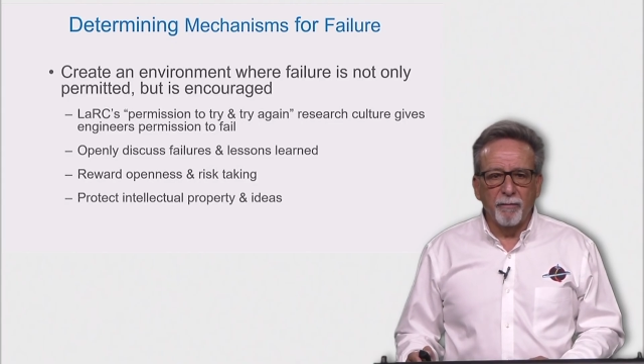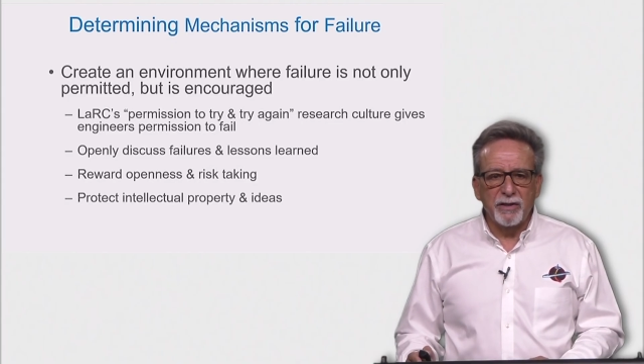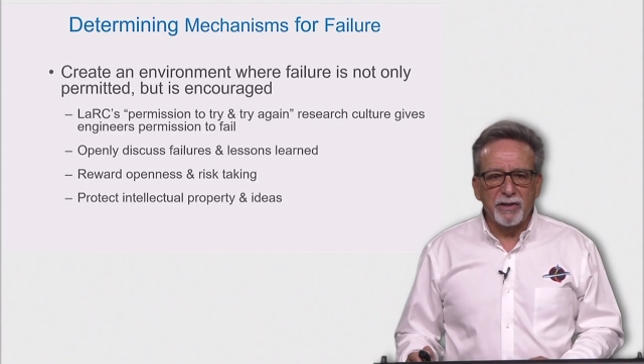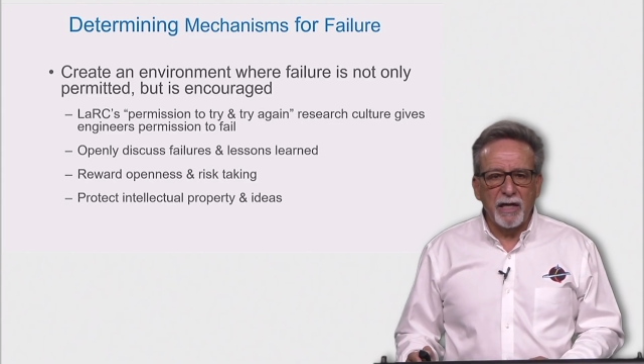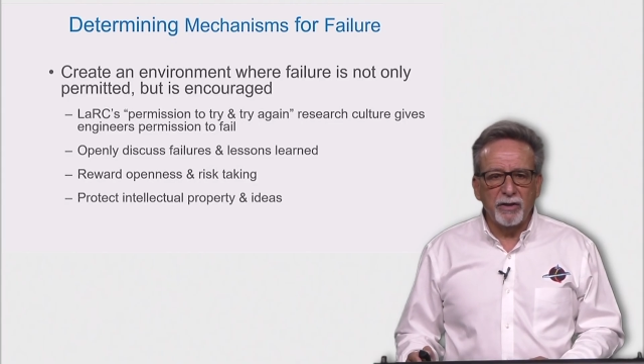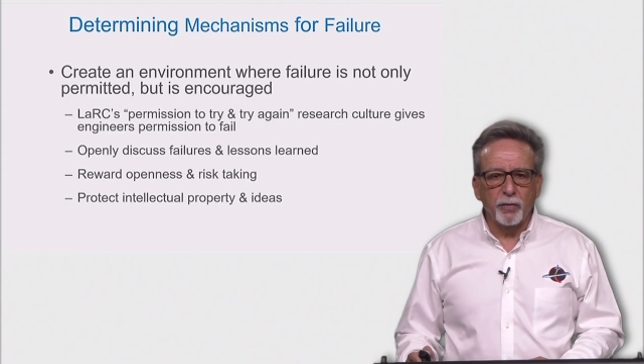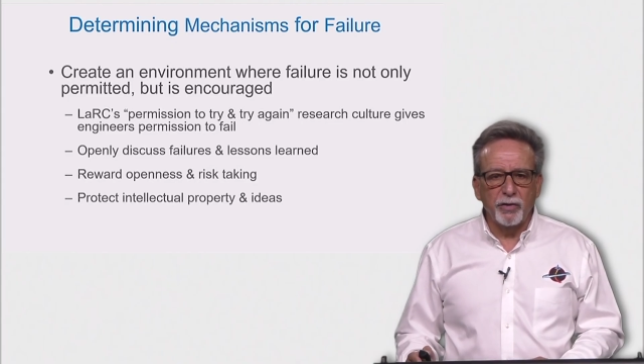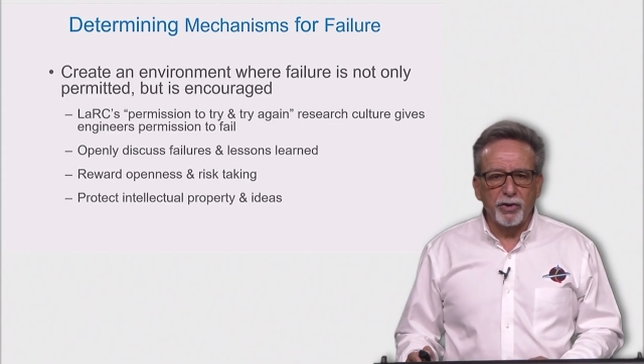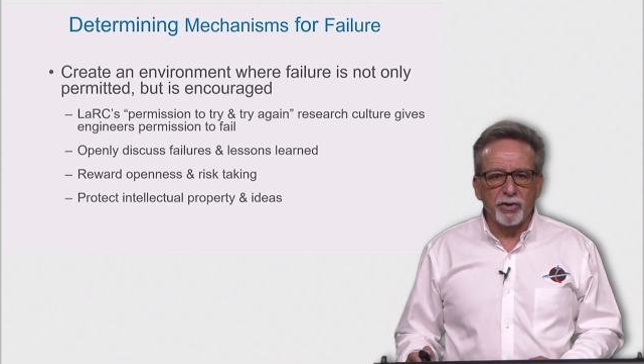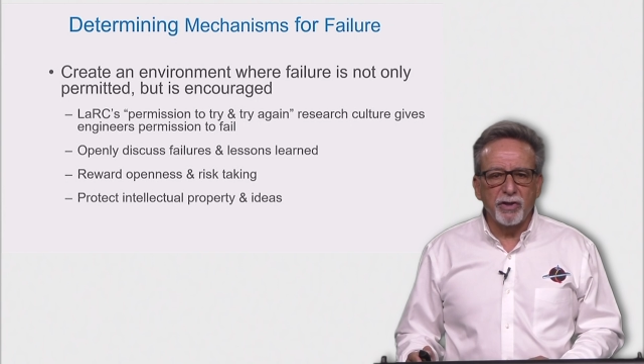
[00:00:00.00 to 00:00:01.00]
the mistakes
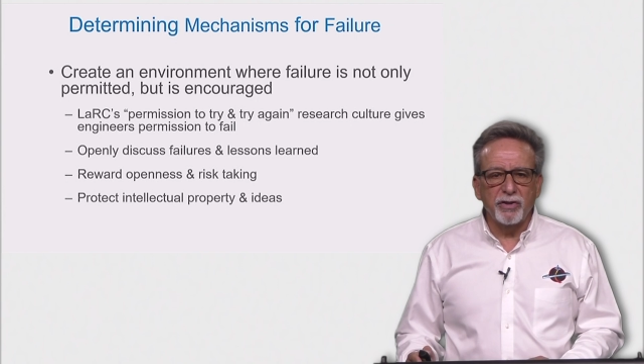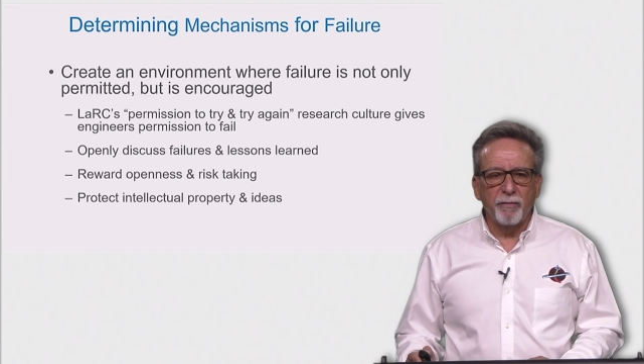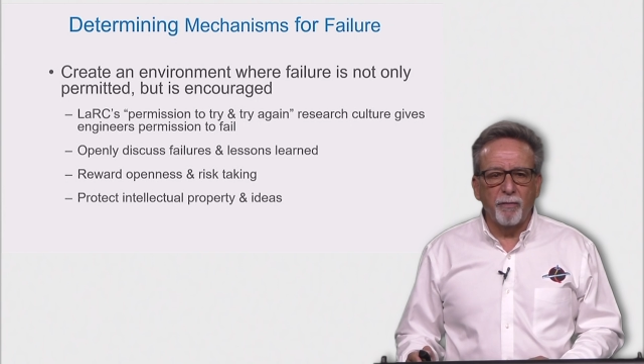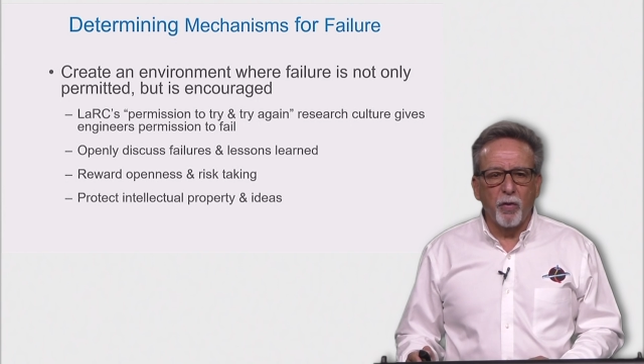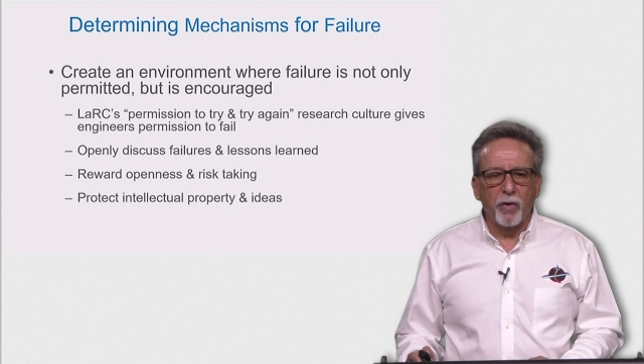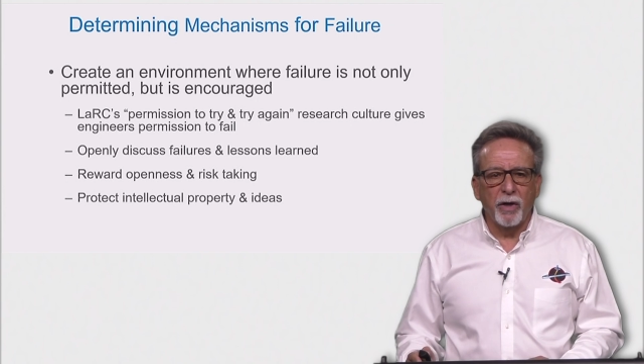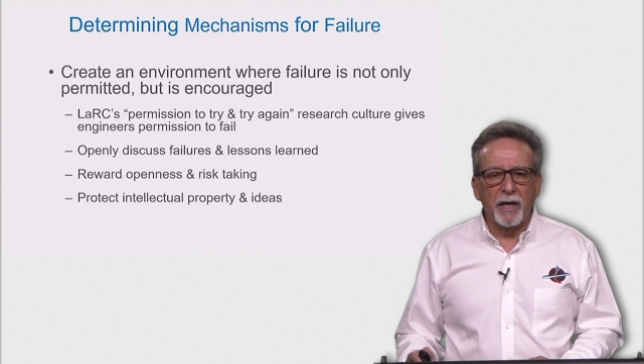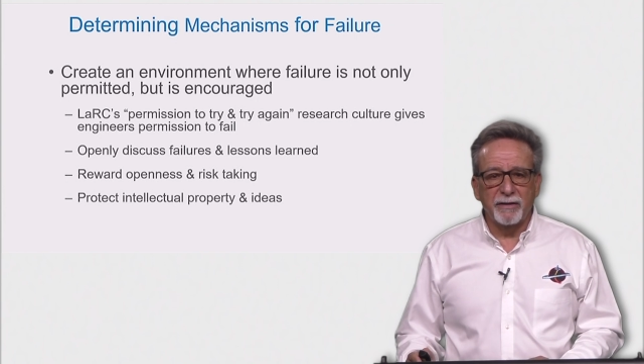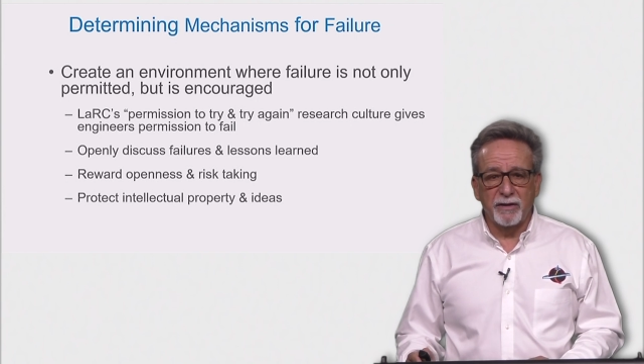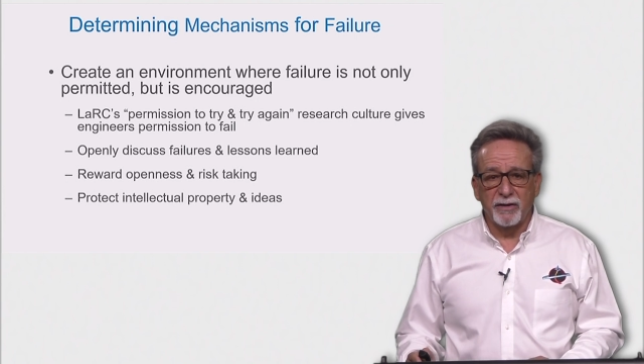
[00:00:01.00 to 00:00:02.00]
were just as
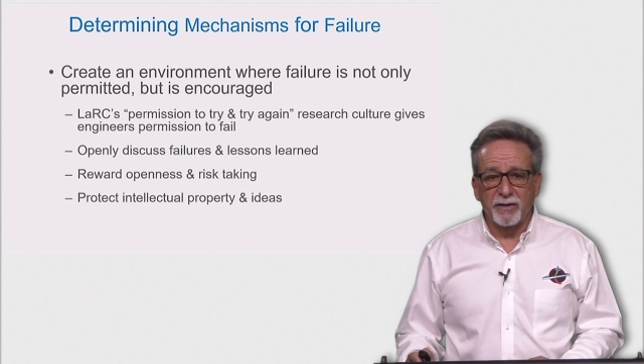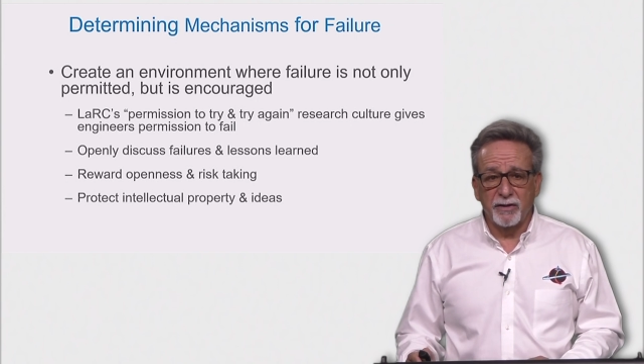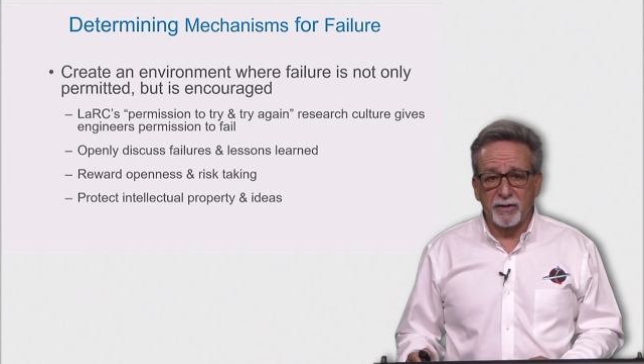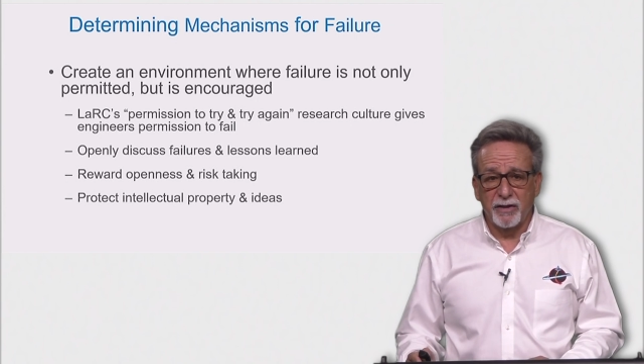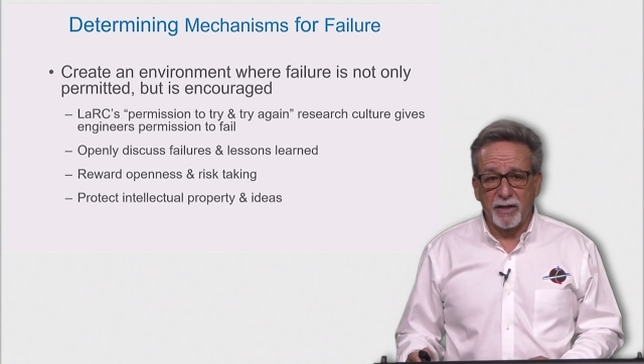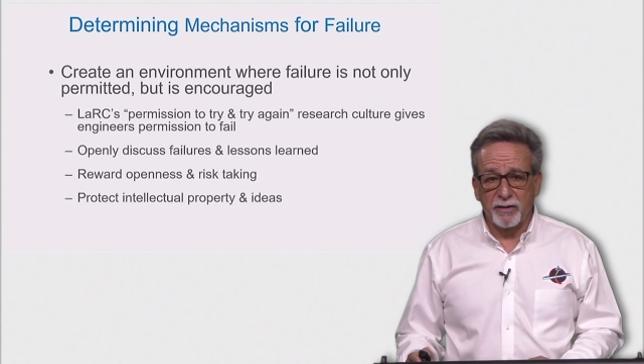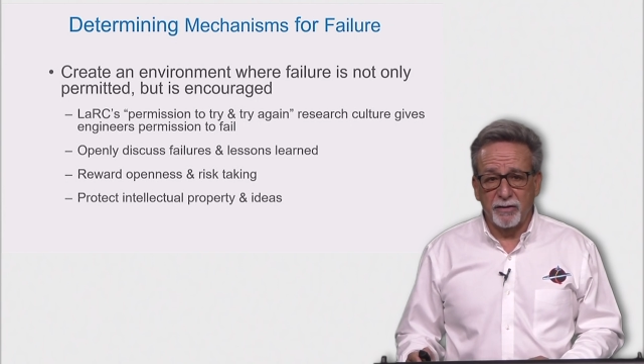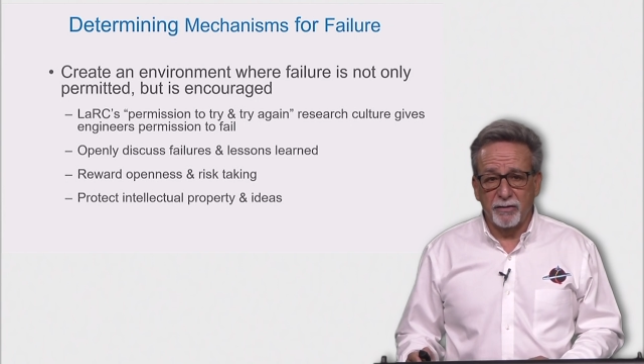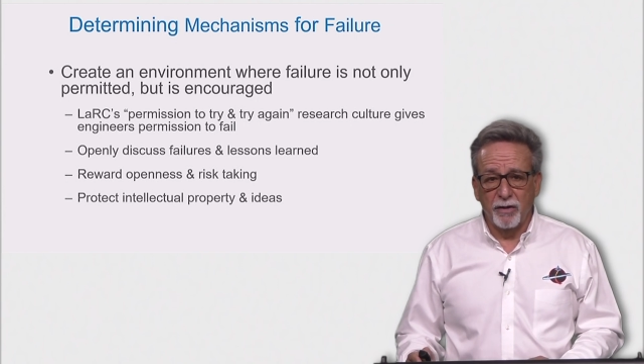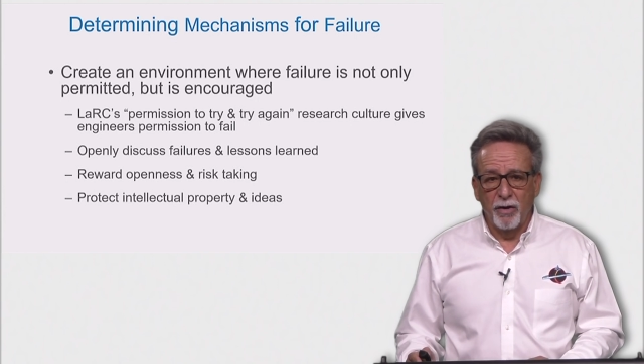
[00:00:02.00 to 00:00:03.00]
important as the
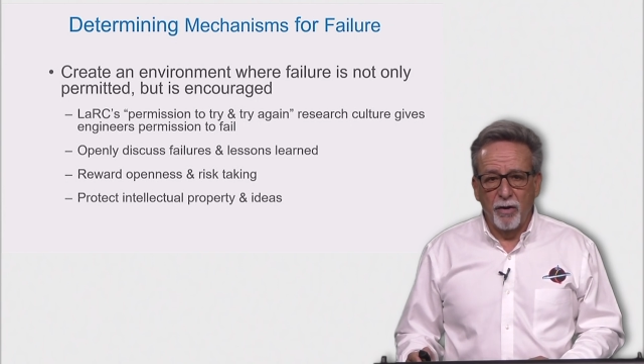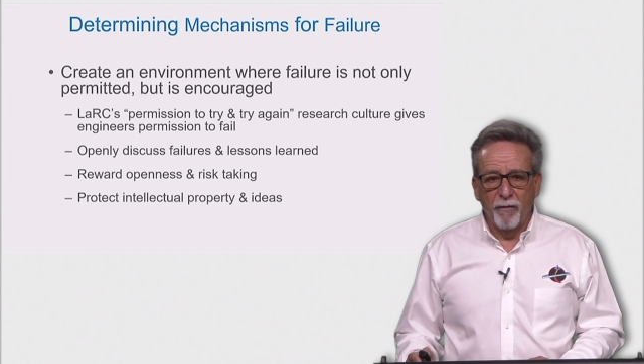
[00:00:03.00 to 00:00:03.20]
successes,